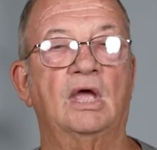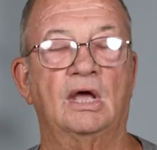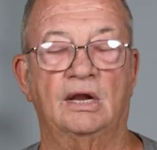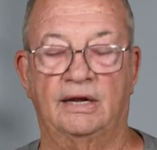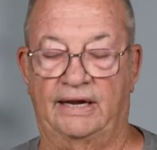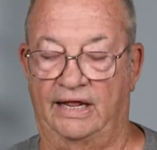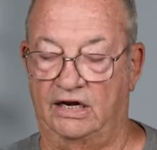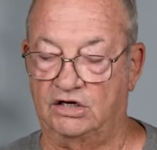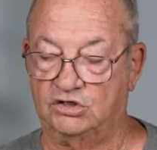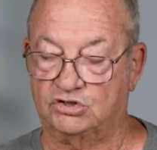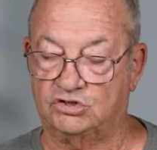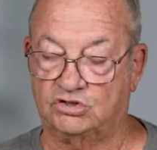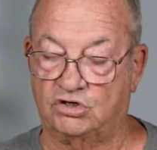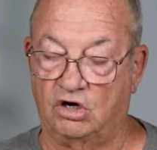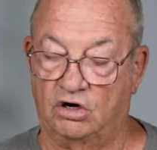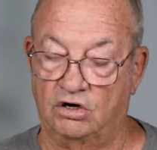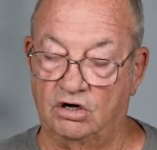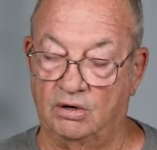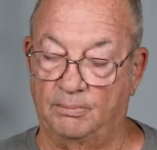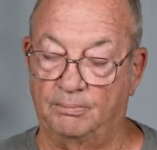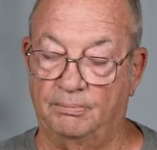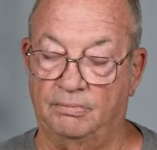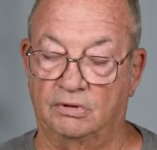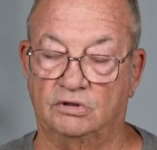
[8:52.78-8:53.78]
Now let's
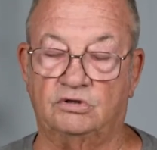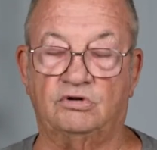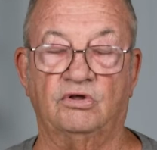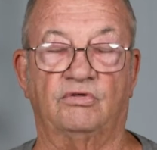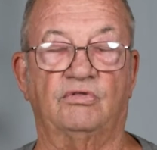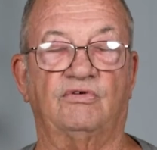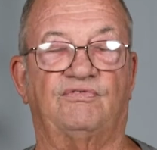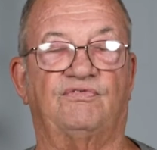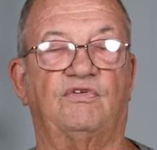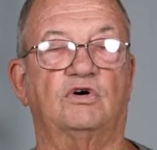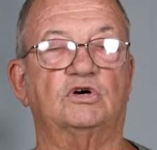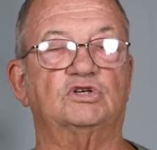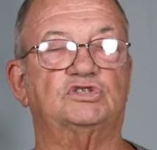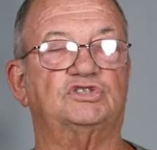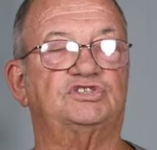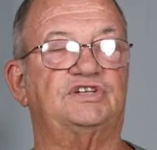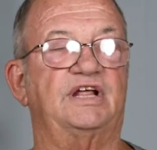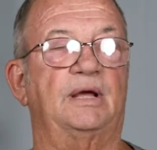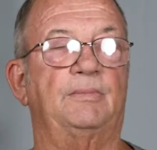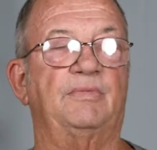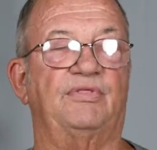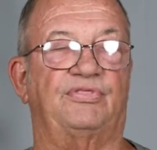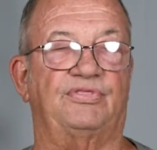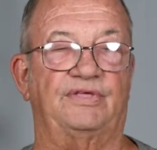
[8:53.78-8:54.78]
turn to, to the first
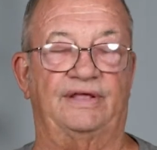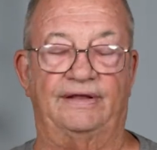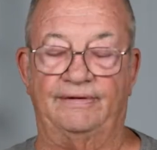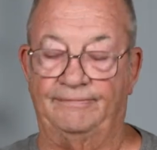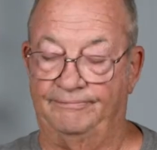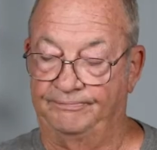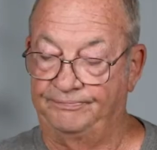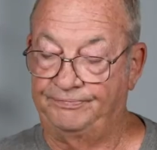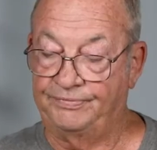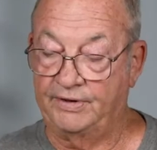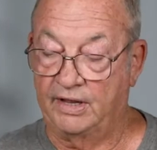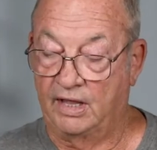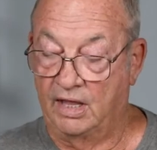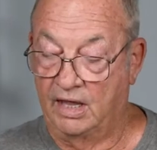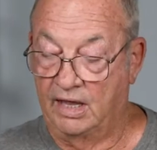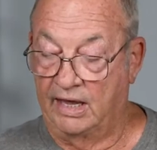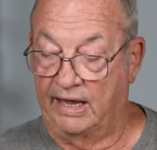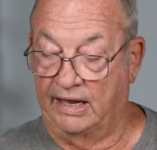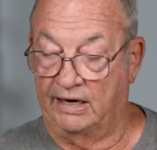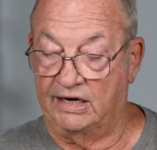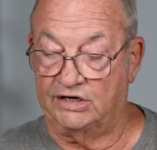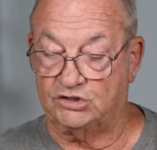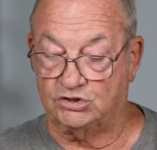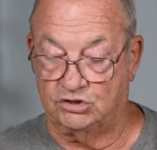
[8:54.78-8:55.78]
Timothy.
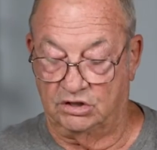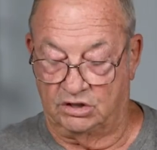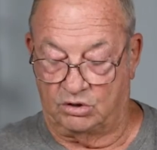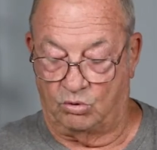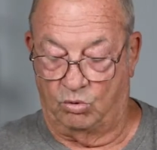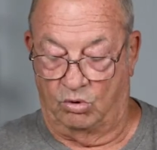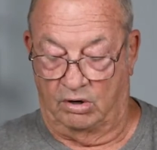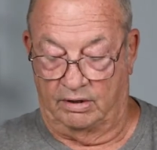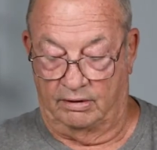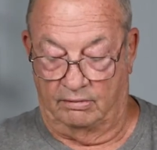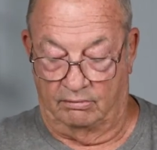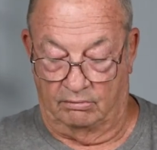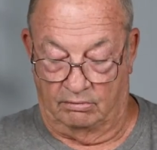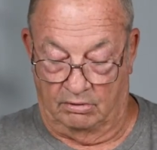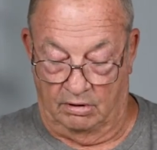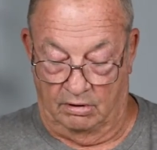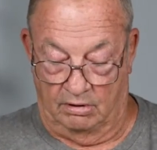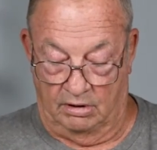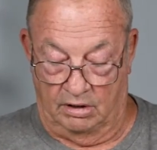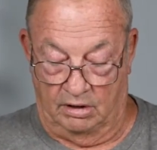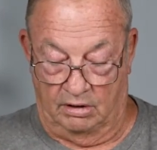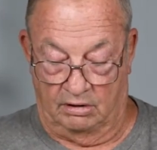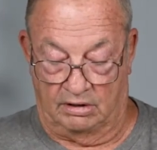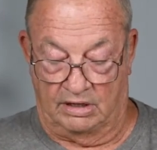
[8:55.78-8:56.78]
And let's look what
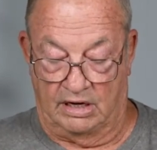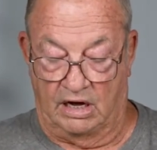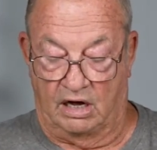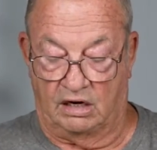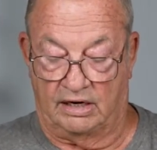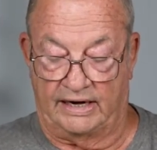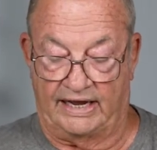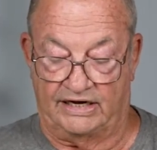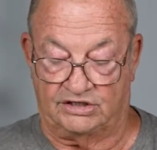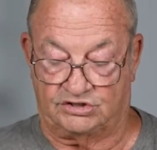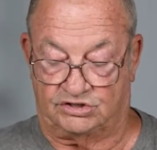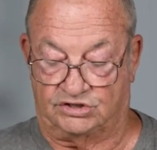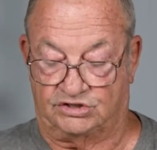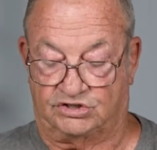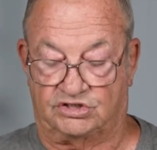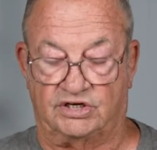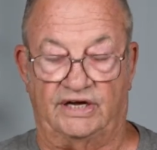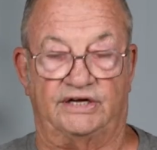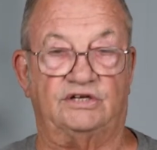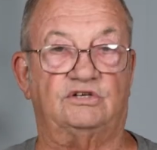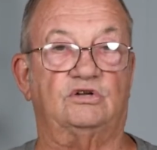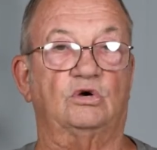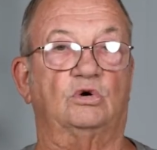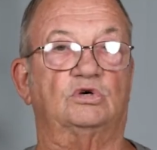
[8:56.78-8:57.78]
uh, God has to say
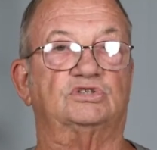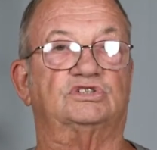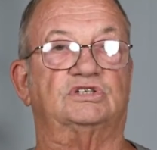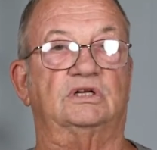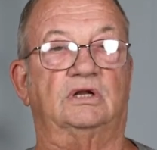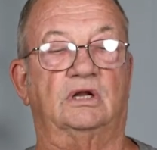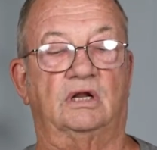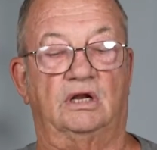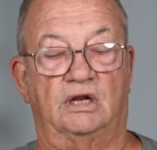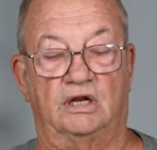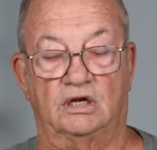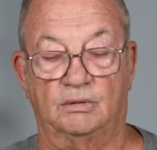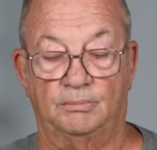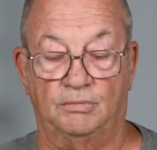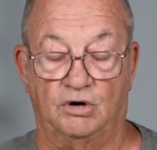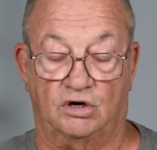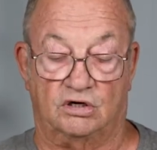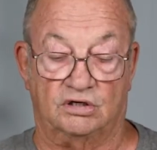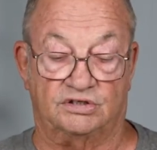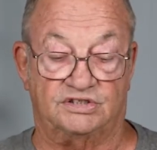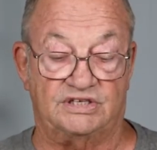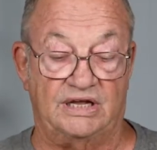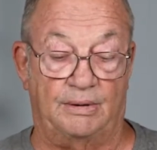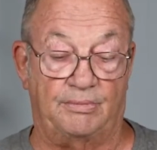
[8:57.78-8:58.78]
to us in the, in the book
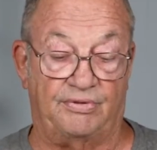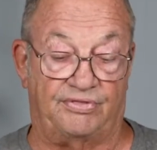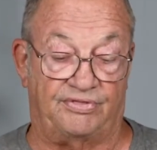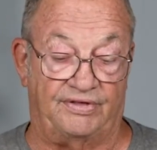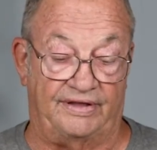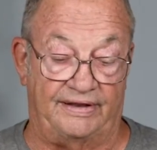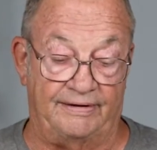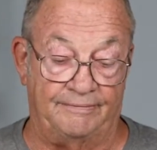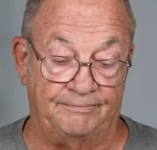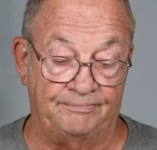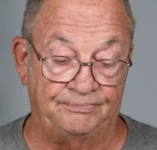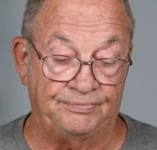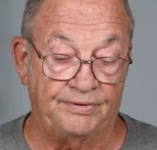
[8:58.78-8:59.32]
of Timothy.